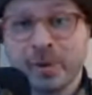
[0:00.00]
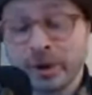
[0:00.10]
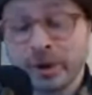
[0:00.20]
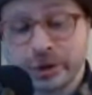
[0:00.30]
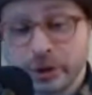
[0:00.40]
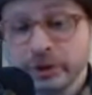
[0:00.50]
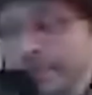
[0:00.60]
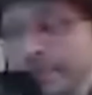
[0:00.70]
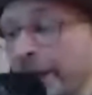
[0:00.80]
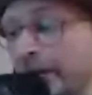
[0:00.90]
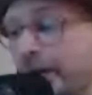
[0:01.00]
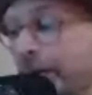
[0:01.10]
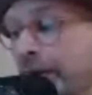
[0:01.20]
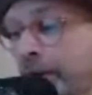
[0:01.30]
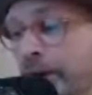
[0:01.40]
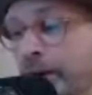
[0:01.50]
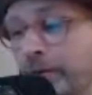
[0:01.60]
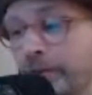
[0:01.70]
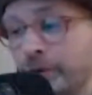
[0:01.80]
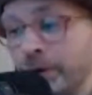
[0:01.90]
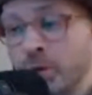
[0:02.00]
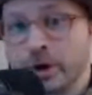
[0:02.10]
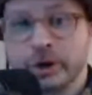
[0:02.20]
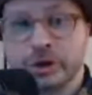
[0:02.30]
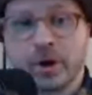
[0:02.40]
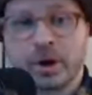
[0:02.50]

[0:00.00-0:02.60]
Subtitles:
but it would certainly make for a mortgage